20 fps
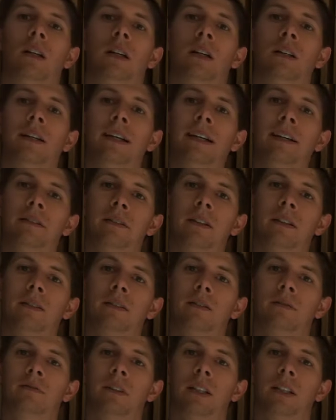A decrease
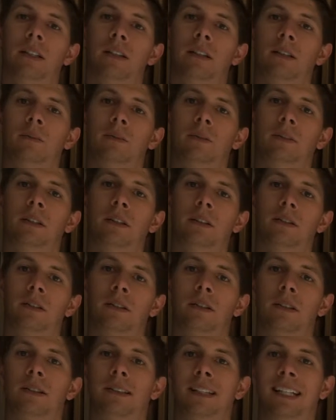in RANK-L
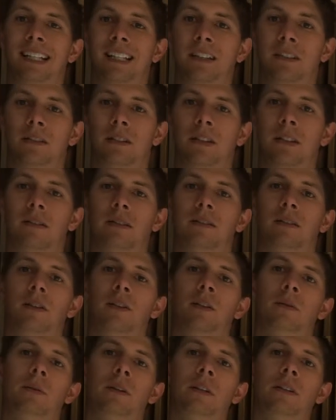production and increase in
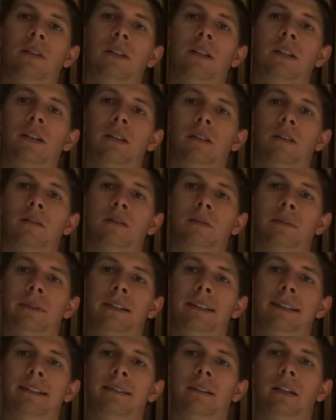OPG
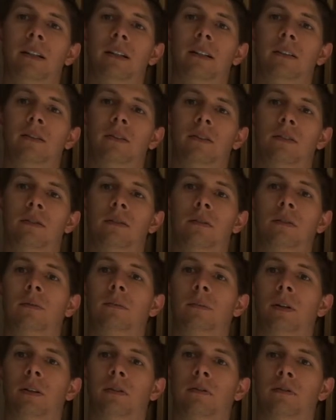ultimately leads to
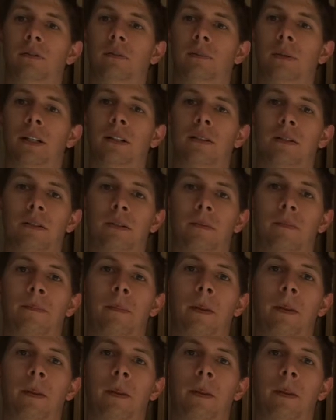bone formation.